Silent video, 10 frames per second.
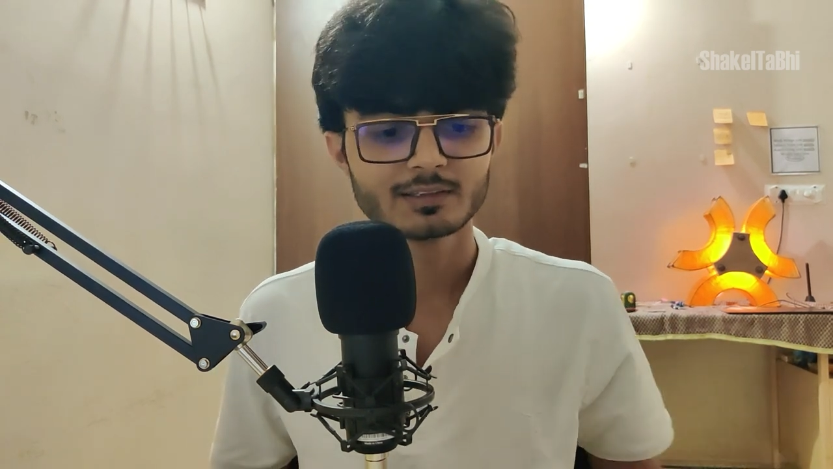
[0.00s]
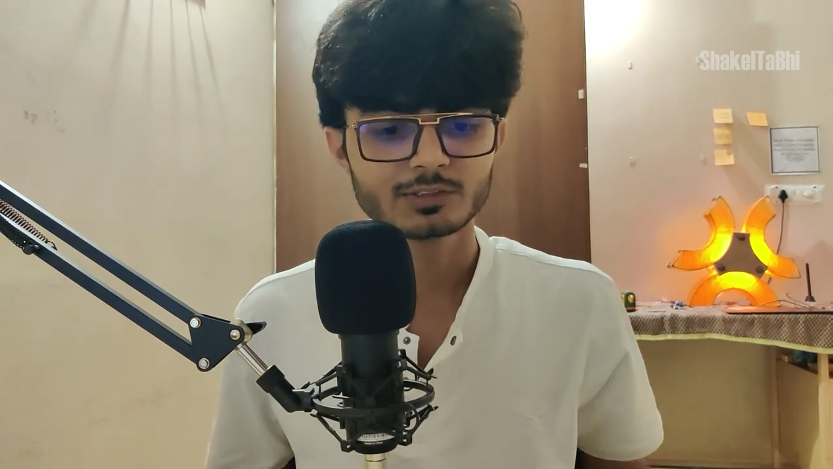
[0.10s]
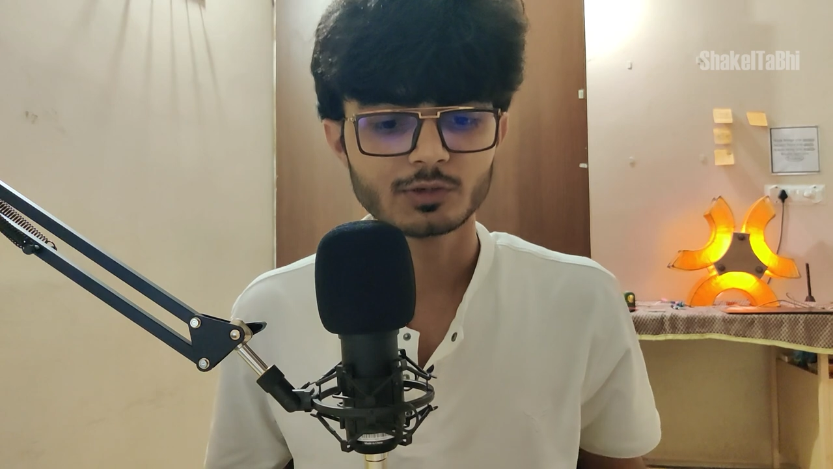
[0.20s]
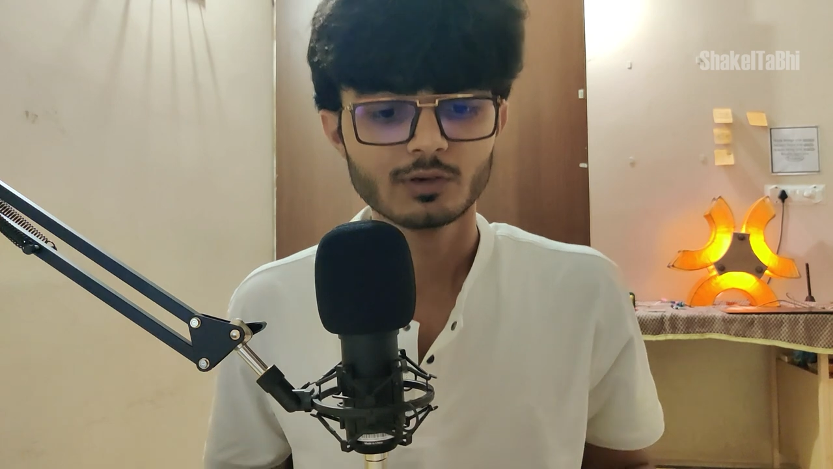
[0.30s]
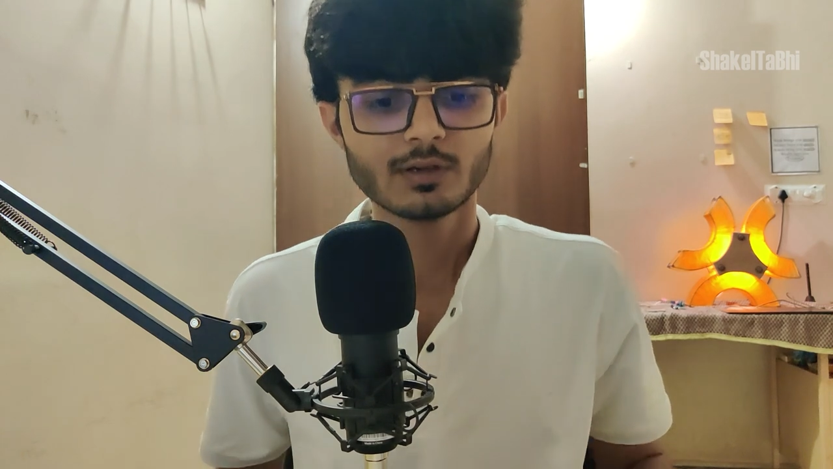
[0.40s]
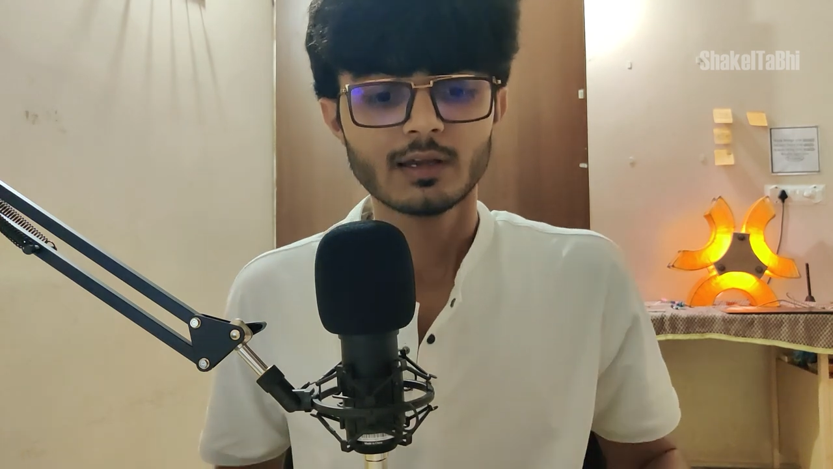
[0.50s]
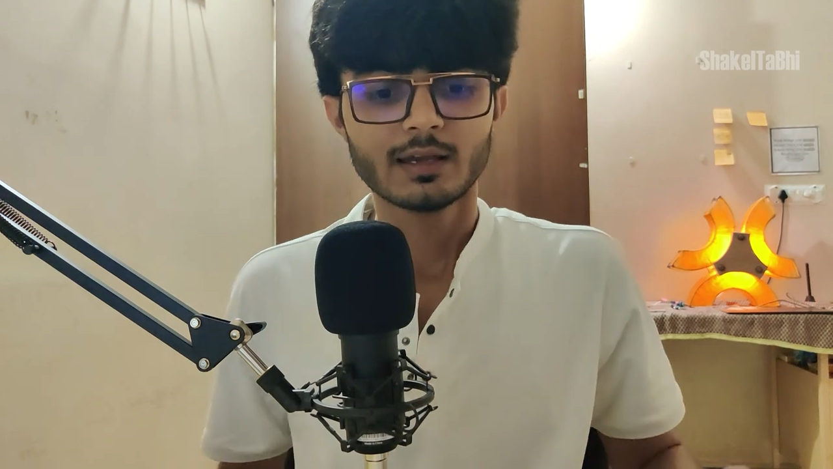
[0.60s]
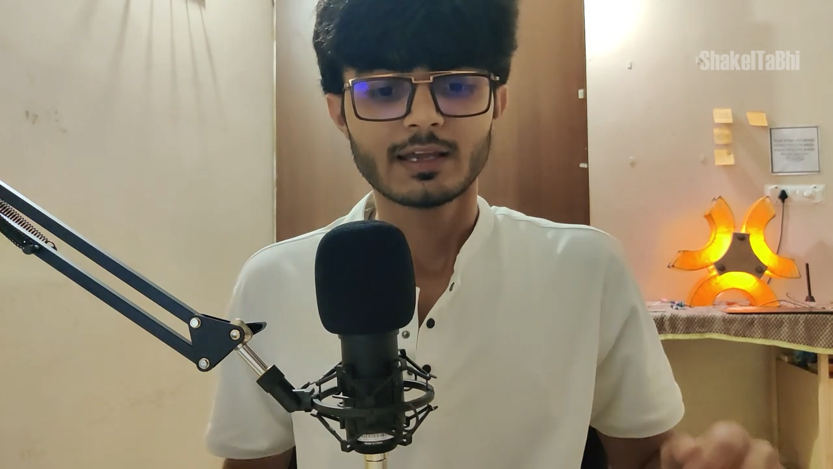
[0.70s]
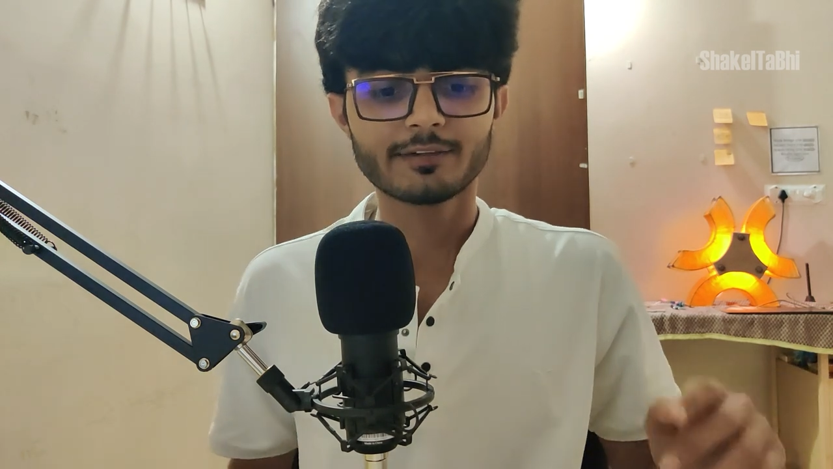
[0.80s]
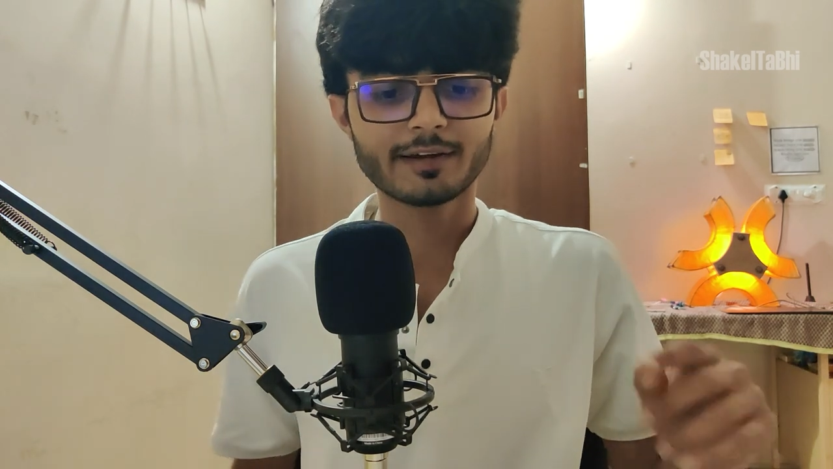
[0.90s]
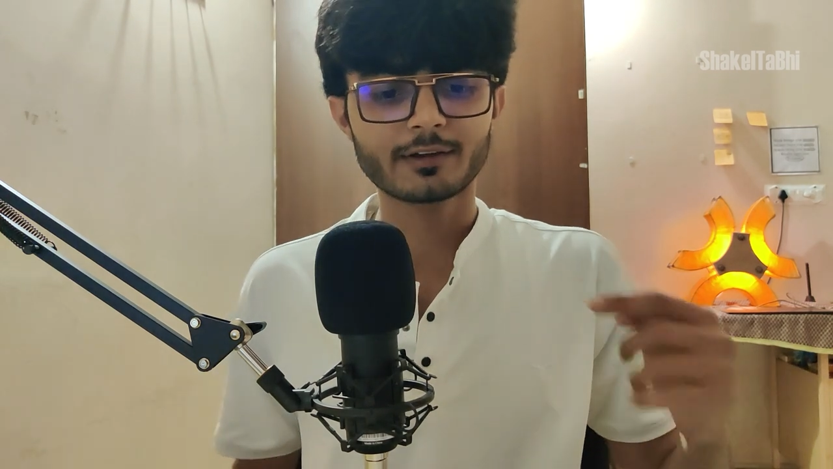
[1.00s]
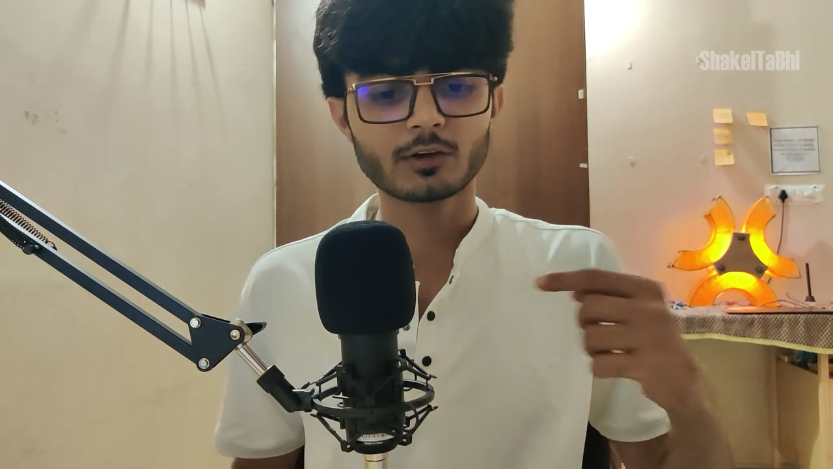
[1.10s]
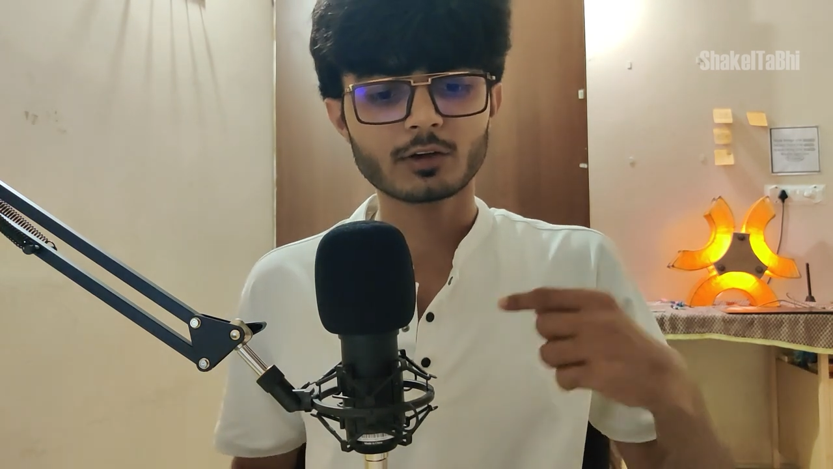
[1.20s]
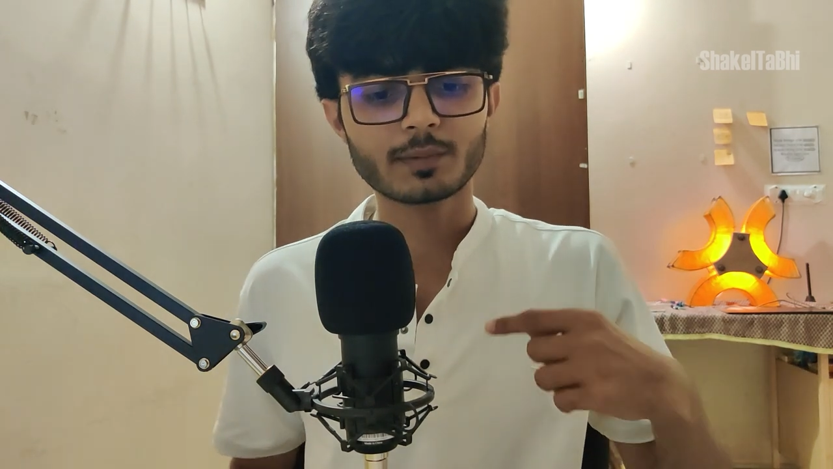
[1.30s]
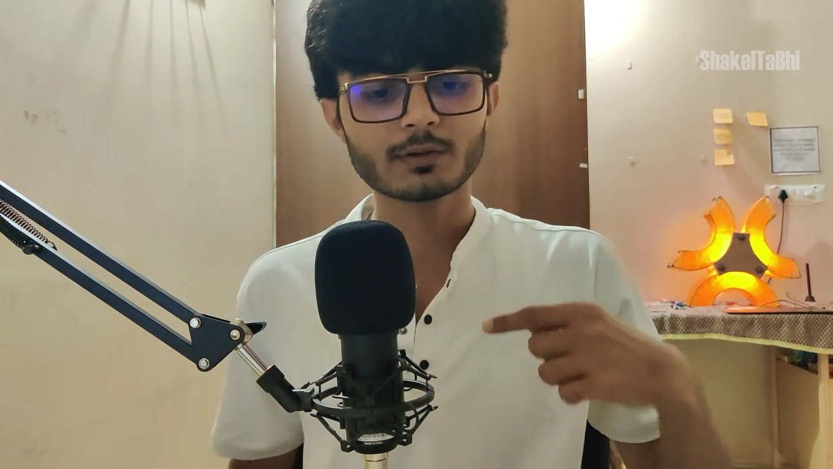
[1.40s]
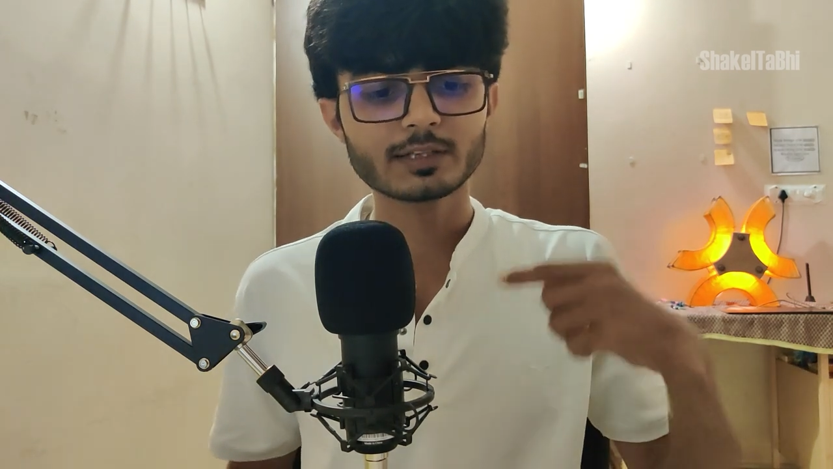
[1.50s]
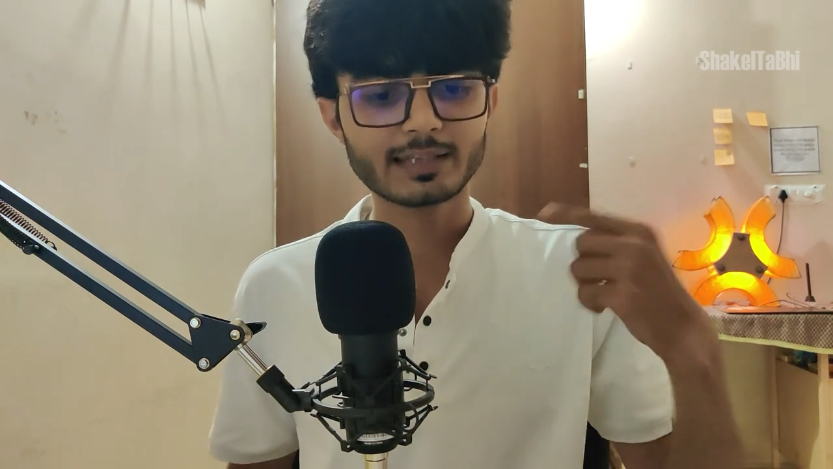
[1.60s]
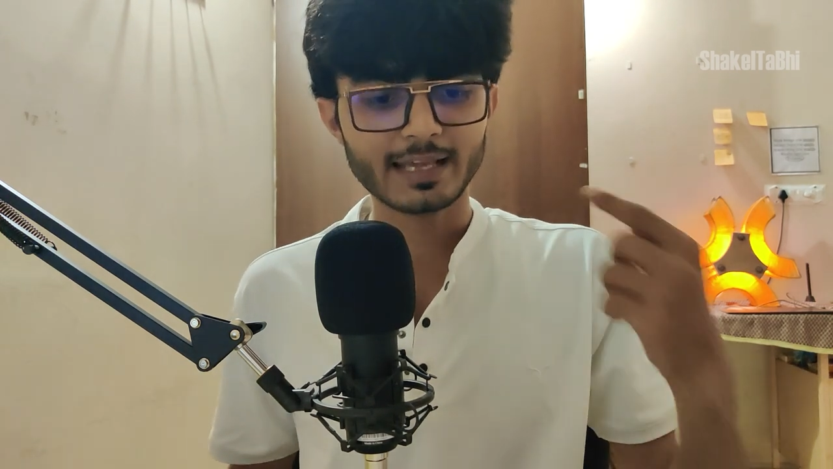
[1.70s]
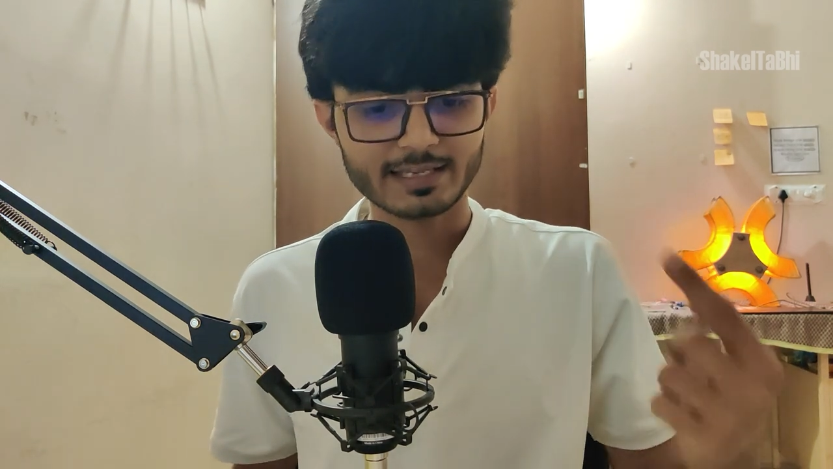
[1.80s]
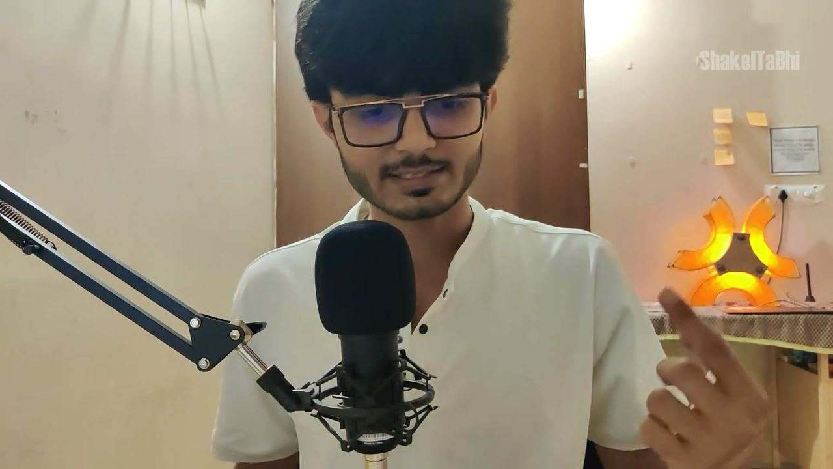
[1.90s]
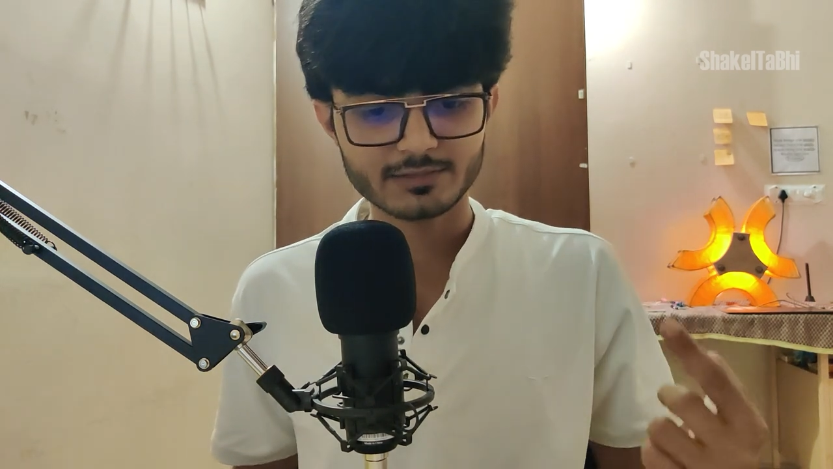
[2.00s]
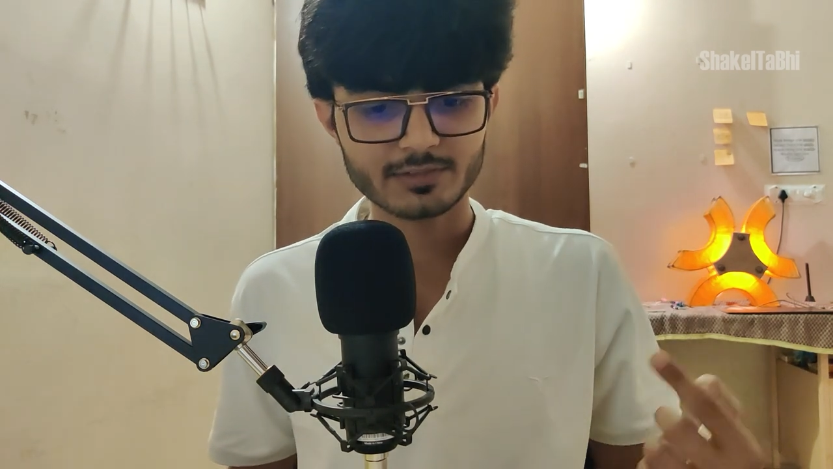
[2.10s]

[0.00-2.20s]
So if I talk about the test,